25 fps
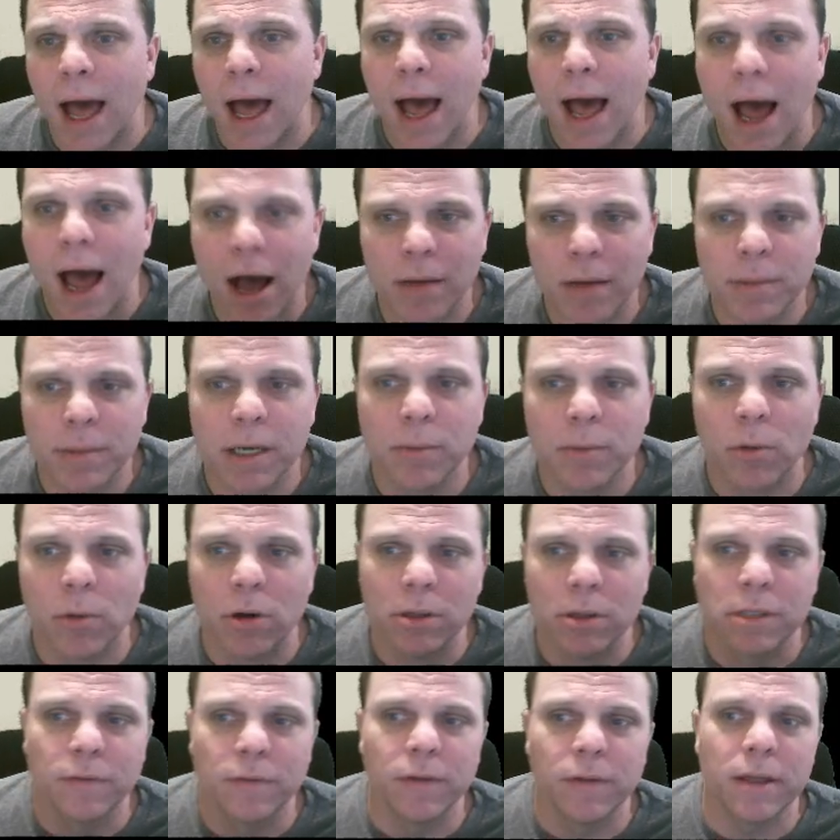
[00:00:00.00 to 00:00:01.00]
How many
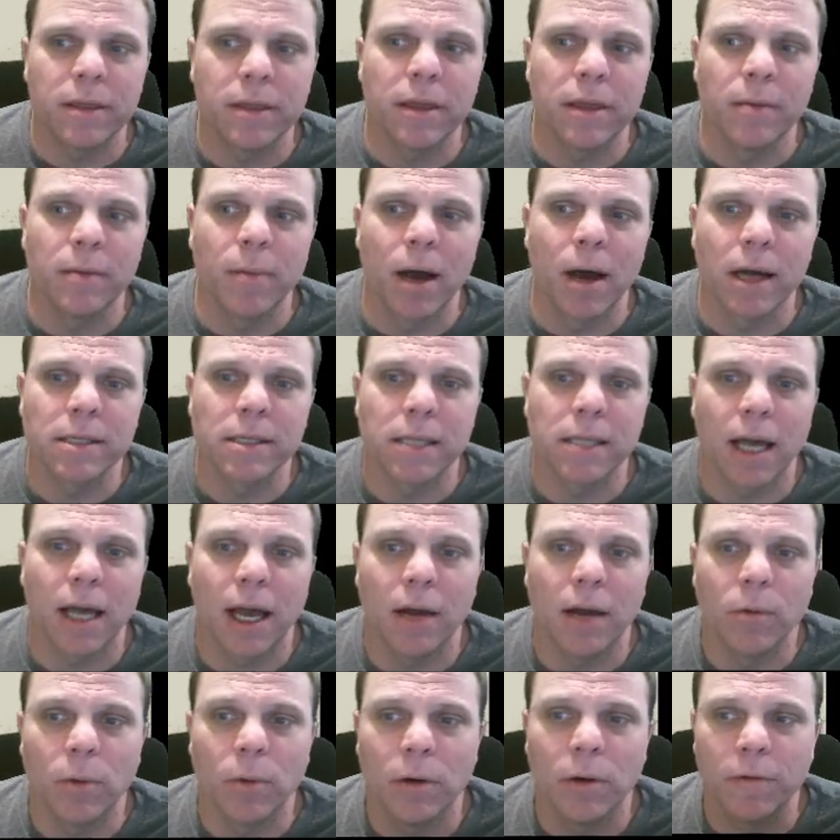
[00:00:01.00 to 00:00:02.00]
moles of lithium
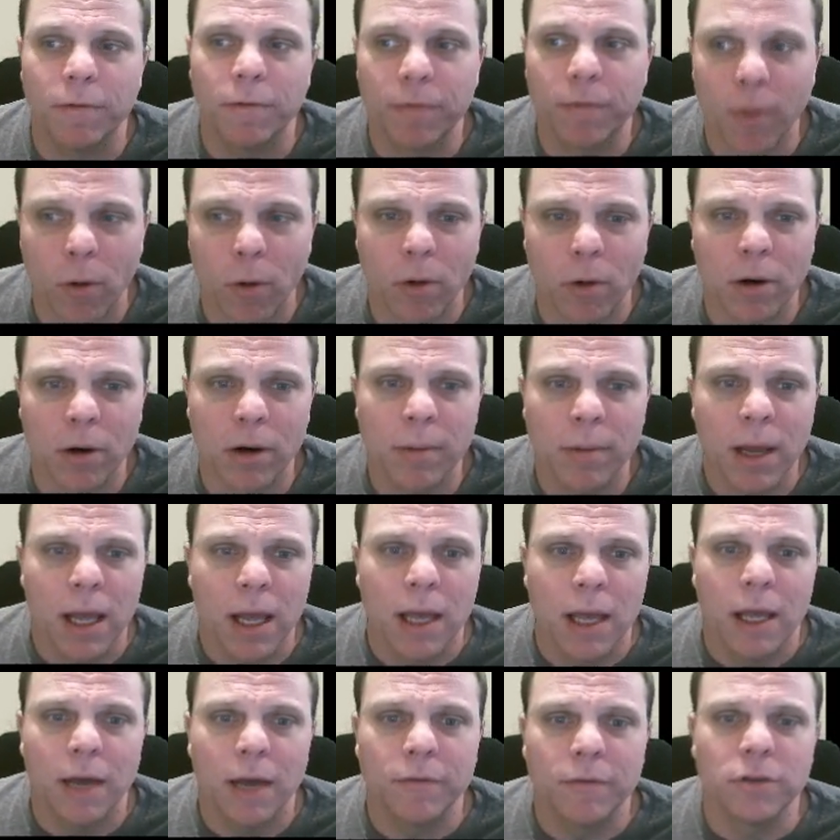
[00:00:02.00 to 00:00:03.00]
oxide will form
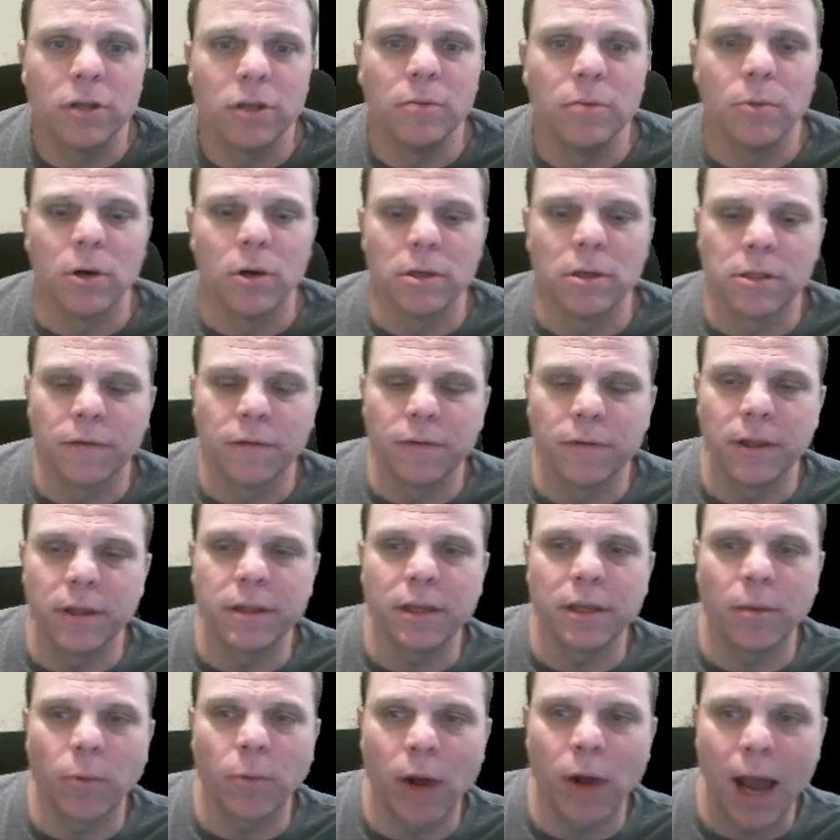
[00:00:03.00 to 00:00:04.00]
if 2 moles of
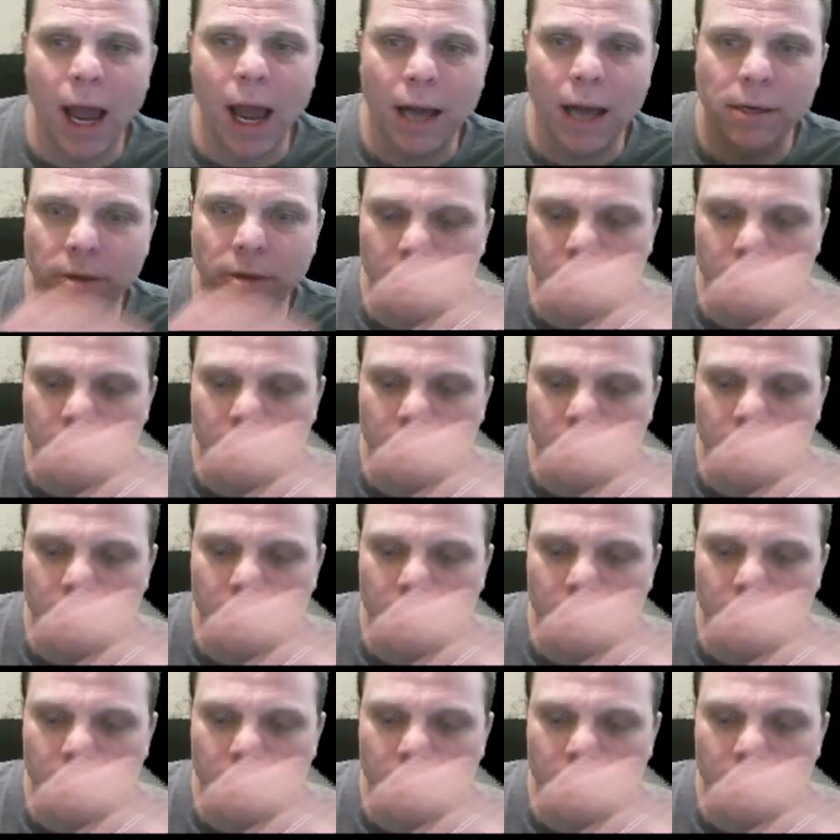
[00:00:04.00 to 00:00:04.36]
lithium react?